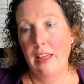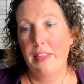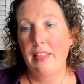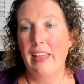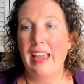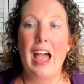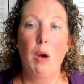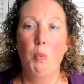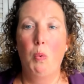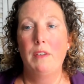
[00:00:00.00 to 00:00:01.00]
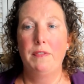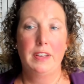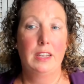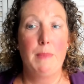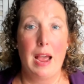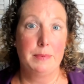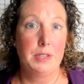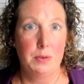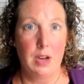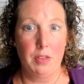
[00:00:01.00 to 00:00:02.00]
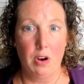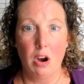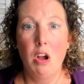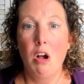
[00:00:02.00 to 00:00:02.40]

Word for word: than like how one field maps to another.